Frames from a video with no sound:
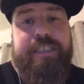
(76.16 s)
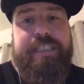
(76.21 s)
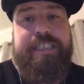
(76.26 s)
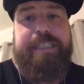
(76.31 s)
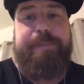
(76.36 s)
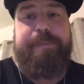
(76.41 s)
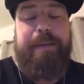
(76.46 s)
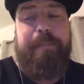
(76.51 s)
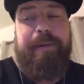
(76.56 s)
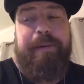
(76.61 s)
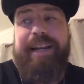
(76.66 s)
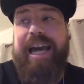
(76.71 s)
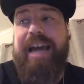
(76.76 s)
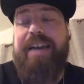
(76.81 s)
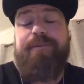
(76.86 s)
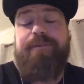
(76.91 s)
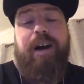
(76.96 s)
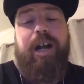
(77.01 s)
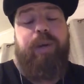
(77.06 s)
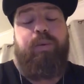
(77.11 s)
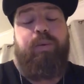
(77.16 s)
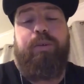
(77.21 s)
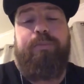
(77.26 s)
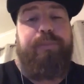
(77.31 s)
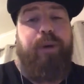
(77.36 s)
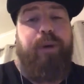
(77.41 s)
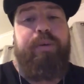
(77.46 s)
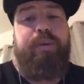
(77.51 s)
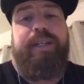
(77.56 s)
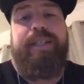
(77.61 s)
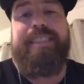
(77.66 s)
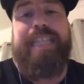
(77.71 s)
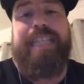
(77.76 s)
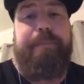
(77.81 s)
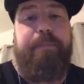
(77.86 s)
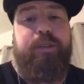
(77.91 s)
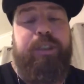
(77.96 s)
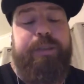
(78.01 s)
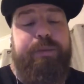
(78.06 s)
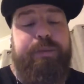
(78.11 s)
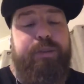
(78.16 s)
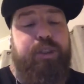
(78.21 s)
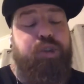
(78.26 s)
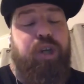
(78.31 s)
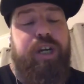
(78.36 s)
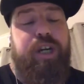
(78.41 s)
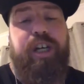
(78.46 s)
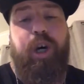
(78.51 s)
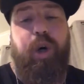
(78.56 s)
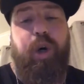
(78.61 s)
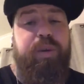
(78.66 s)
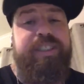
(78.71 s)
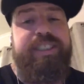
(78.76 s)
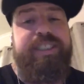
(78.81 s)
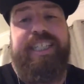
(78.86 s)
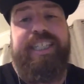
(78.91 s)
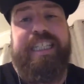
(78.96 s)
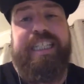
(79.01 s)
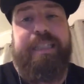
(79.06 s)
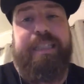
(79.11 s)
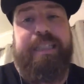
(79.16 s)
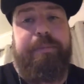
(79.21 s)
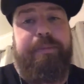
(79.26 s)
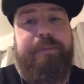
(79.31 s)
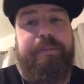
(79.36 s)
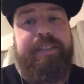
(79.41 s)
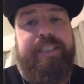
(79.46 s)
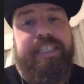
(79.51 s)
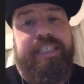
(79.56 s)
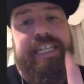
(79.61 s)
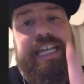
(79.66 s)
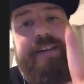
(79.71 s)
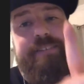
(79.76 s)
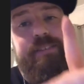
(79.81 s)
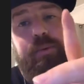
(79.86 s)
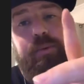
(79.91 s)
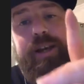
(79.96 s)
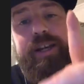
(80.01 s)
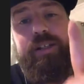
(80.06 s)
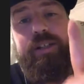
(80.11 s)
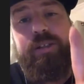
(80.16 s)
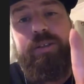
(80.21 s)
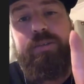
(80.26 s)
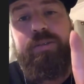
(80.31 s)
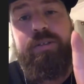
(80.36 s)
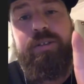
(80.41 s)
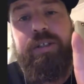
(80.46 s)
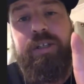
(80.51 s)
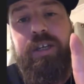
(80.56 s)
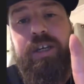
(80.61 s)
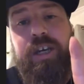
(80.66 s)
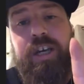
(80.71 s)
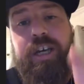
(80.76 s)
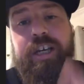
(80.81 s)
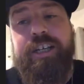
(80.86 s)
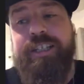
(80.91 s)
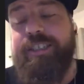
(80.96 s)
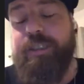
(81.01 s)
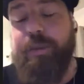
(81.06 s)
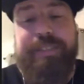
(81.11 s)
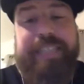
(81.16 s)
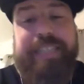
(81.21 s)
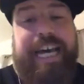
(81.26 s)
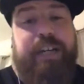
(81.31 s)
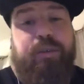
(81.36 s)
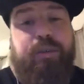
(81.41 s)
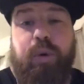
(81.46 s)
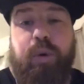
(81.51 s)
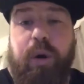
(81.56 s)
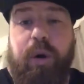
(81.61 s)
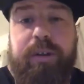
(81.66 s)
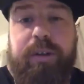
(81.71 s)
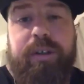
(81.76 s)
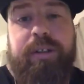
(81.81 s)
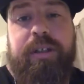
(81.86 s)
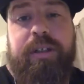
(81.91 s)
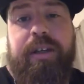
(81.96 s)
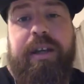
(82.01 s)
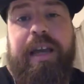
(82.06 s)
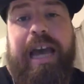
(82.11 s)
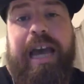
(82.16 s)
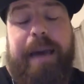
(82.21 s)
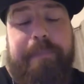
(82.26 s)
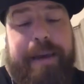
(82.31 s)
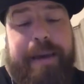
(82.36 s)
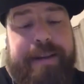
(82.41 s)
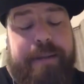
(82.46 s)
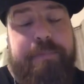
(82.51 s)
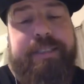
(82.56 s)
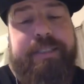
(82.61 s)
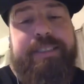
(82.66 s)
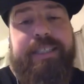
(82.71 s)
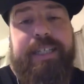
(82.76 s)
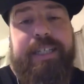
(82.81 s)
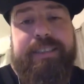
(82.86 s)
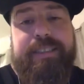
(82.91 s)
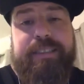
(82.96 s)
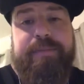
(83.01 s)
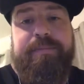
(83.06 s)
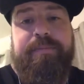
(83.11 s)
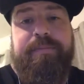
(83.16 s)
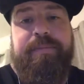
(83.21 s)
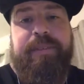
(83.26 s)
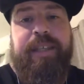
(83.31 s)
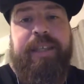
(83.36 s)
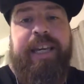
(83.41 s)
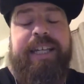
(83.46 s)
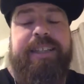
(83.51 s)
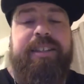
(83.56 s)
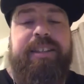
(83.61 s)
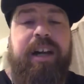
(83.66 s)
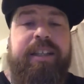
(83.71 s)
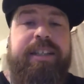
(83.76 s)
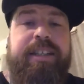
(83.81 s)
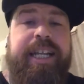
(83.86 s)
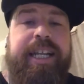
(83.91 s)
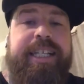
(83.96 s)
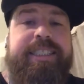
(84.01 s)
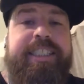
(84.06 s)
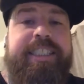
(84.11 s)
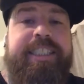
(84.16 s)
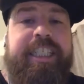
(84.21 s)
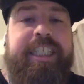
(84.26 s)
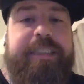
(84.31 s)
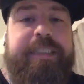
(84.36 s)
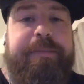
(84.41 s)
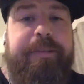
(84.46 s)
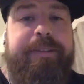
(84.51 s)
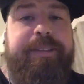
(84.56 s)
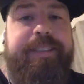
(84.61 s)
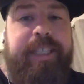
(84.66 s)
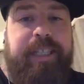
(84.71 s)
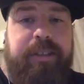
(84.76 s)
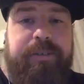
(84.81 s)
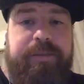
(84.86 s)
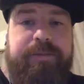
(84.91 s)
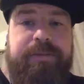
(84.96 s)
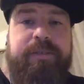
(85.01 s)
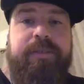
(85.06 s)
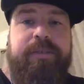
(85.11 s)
Spent my life following broken examples who was trying to hold it together but didn't have the right glue. So as I grew older, I made mistakes and thought that I could teach myself